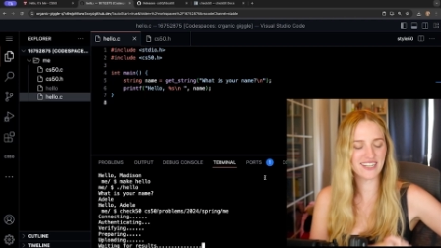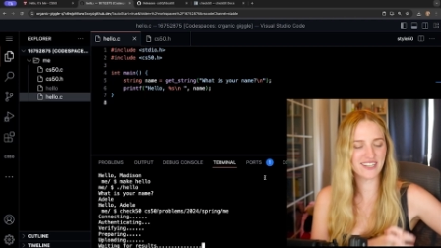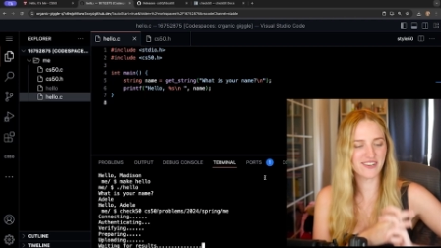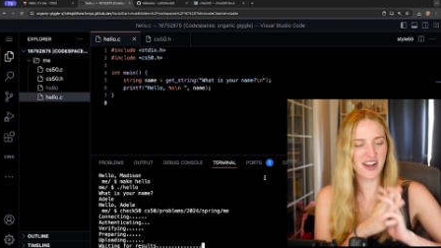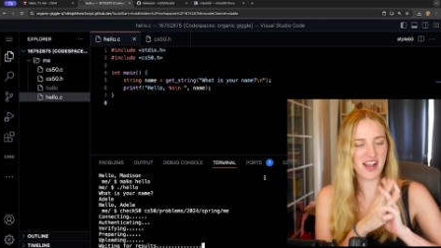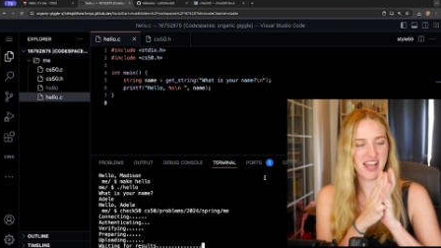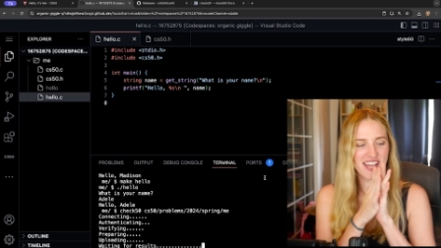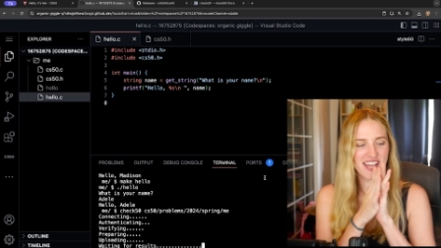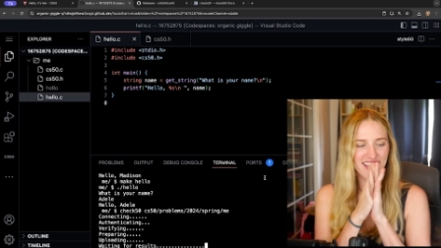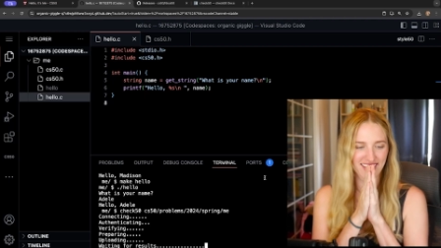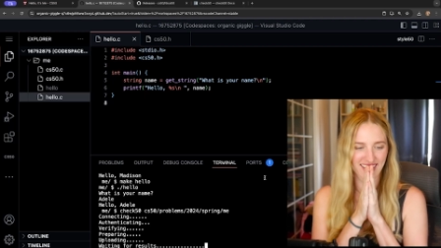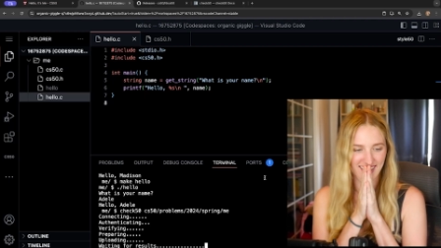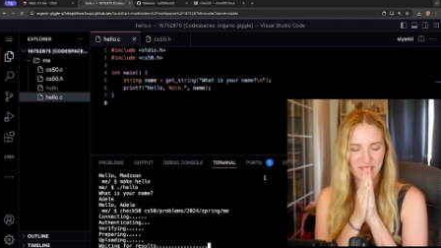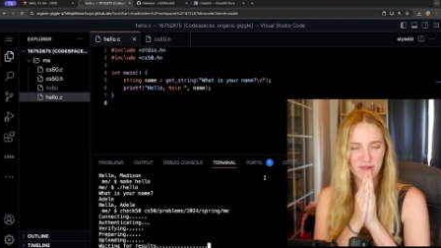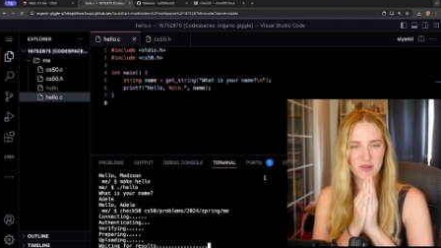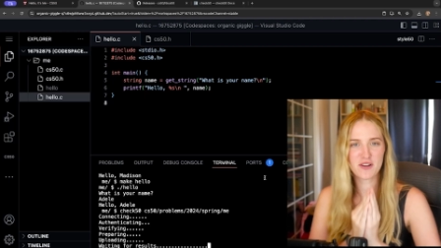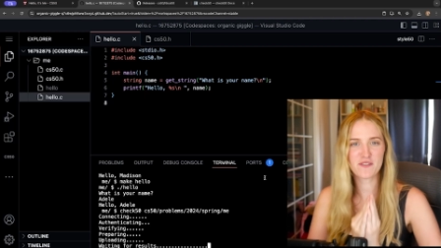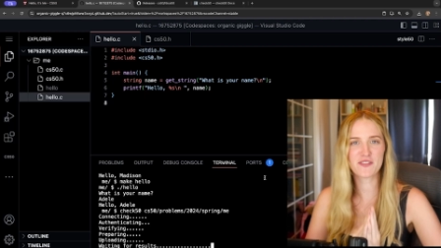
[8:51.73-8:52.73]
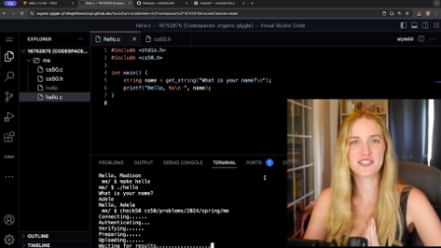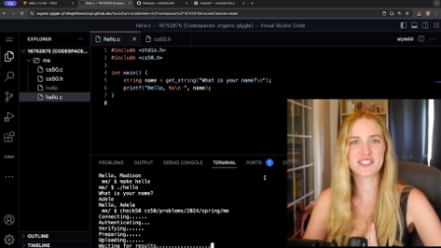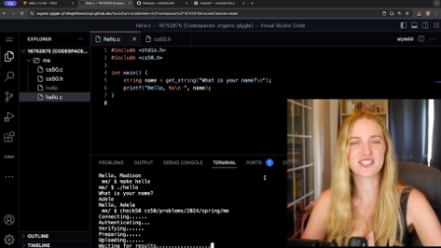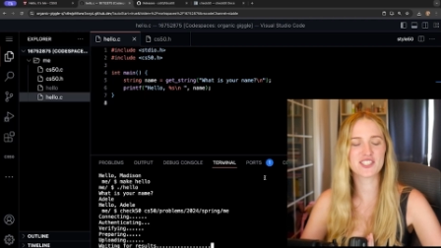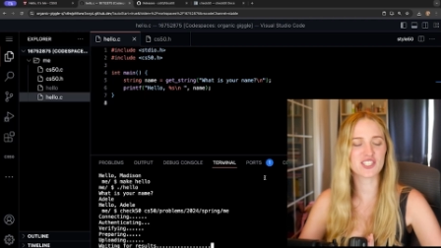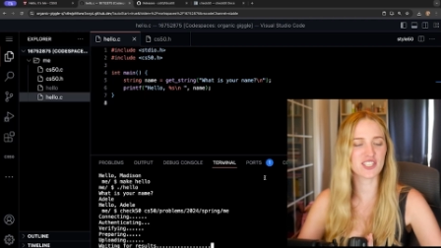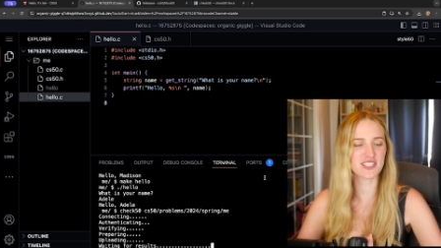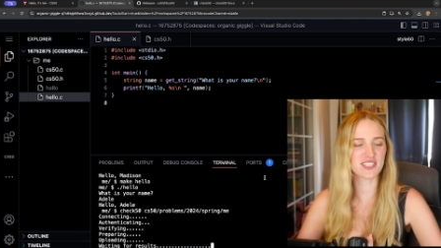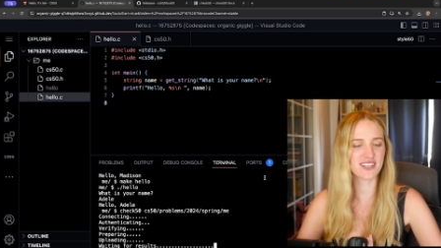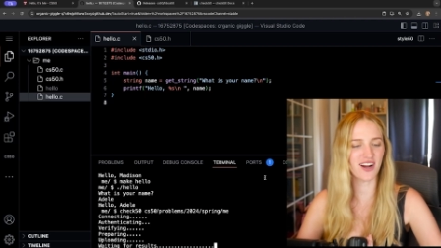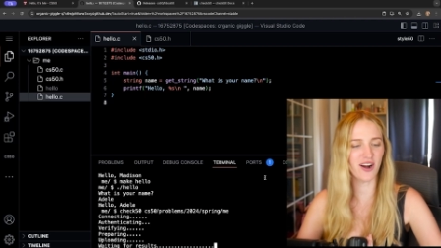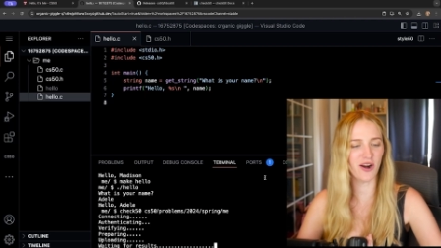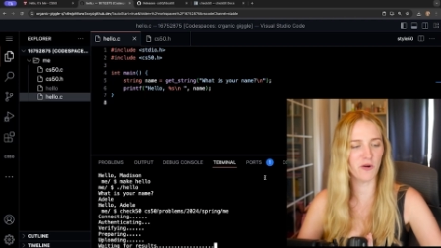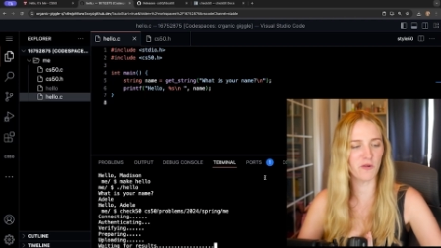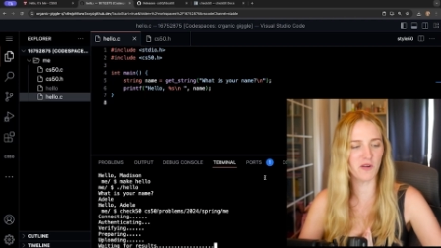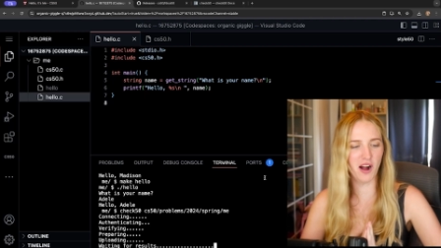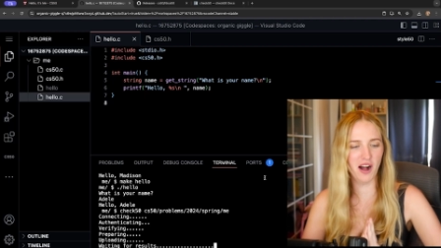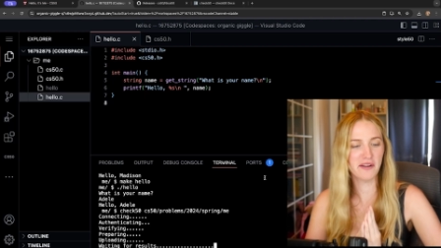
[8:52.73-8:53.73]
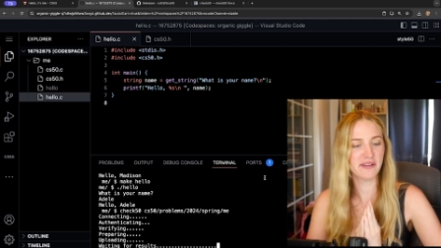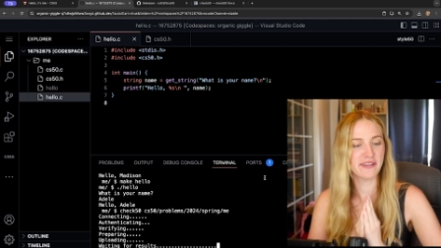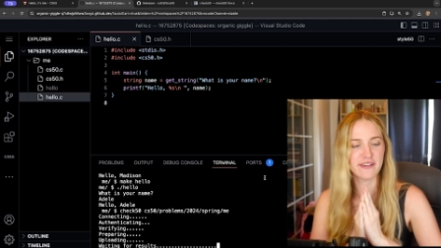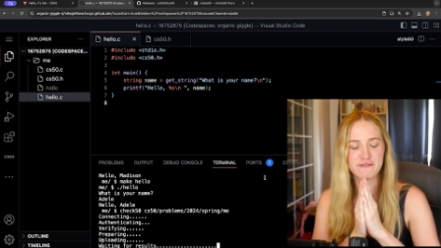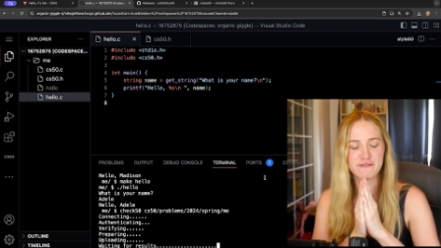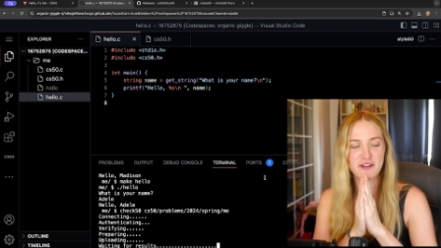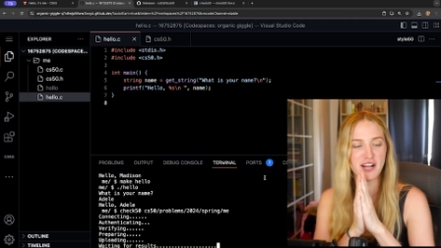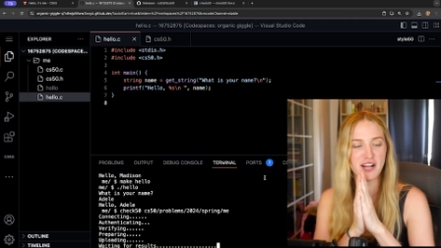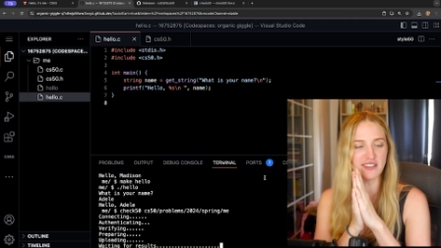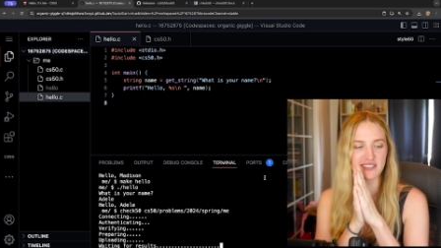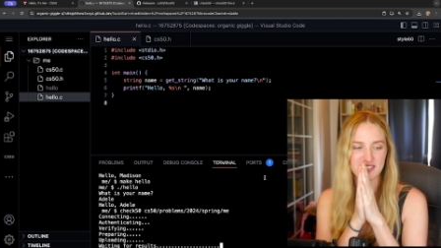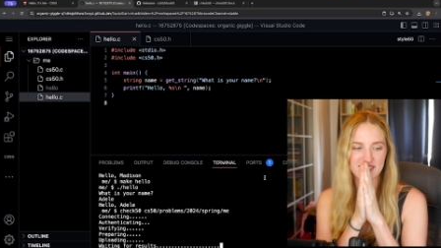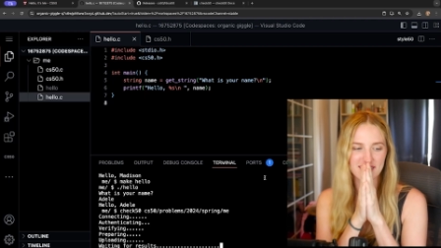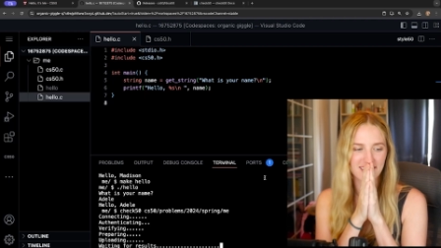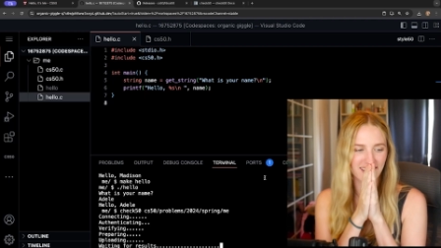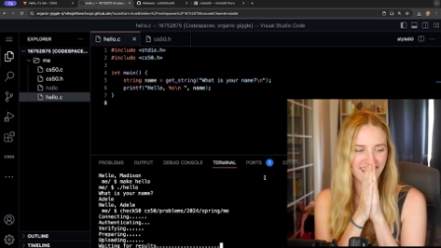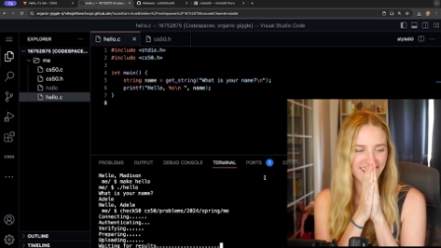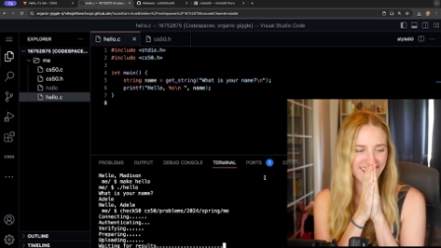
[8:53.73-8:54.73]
Okay, what if this is just all wrong and it fails?